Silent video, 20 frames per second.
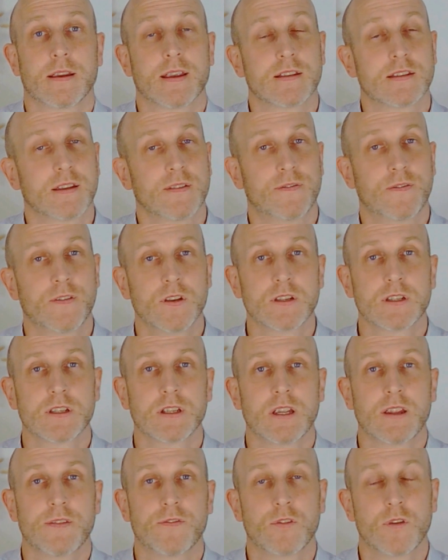Okay, so
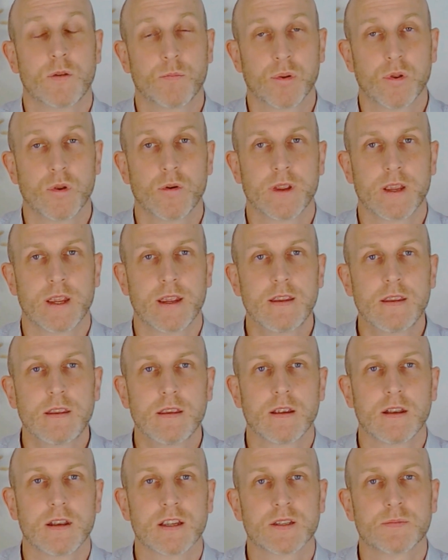firstly, if you're an employee,
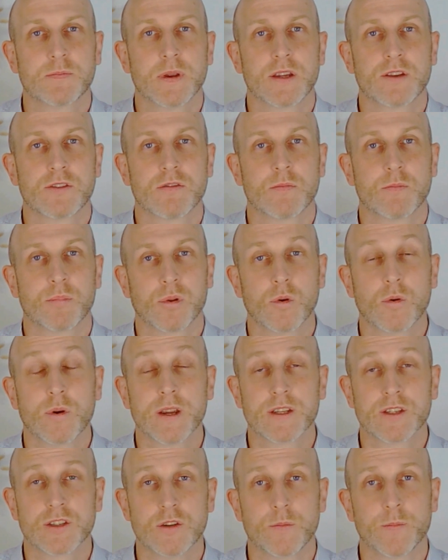you can expect your
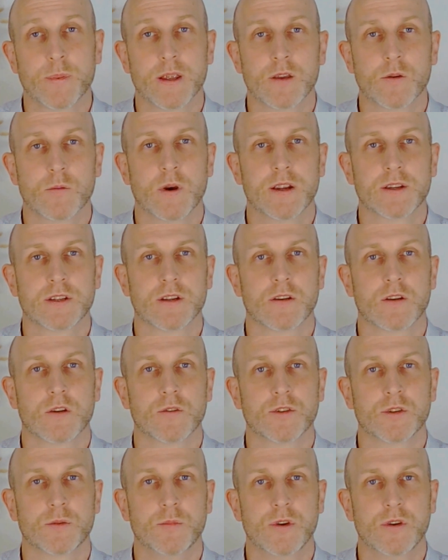employer superannuation
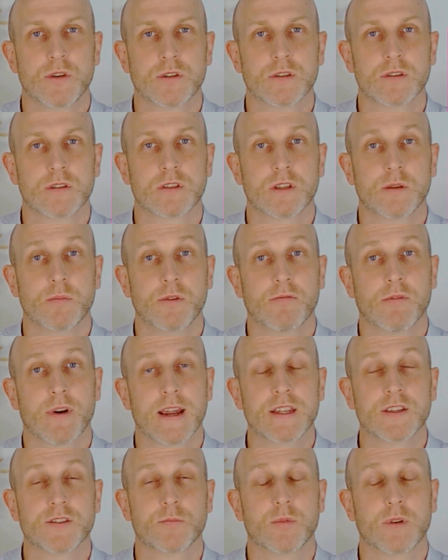contributions to be
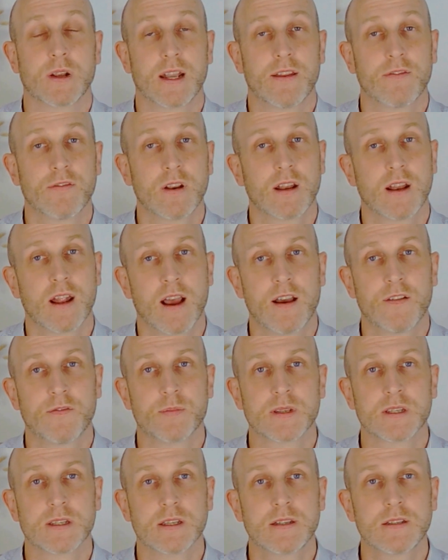raised from
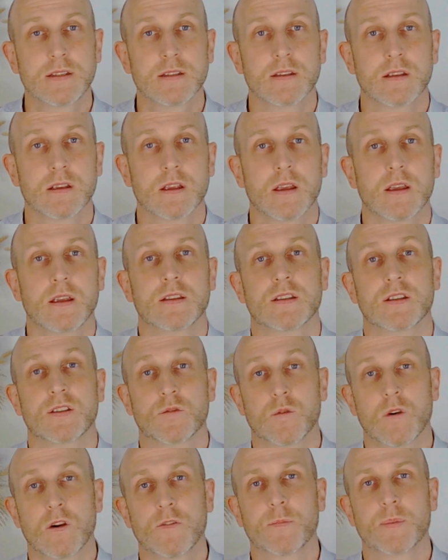11.5% to
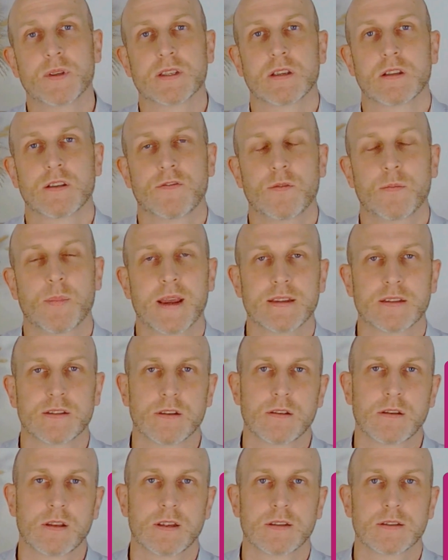12% of your base
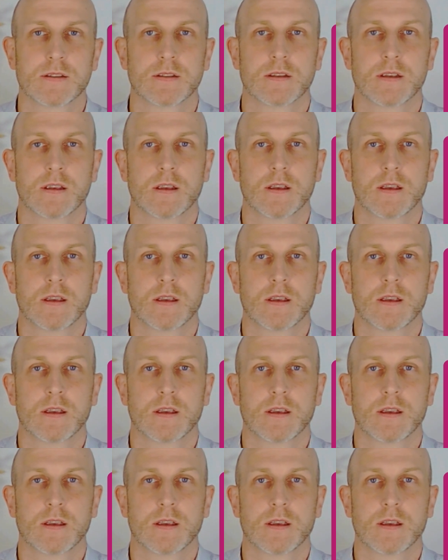earnings.